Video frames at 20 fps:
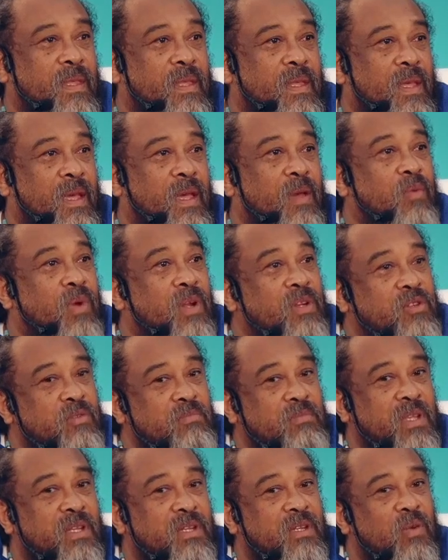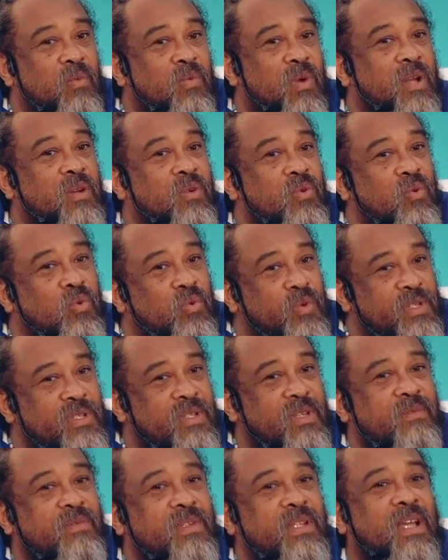I want to meet the one who
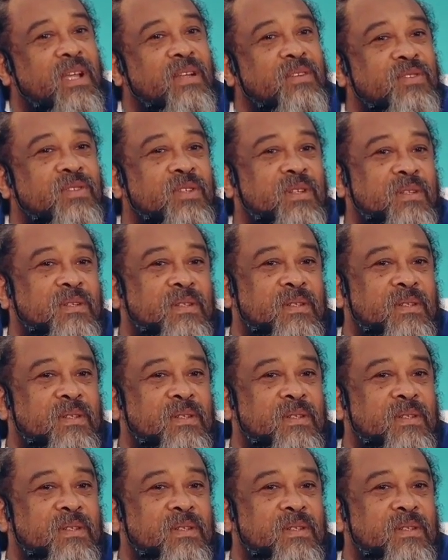received the answer.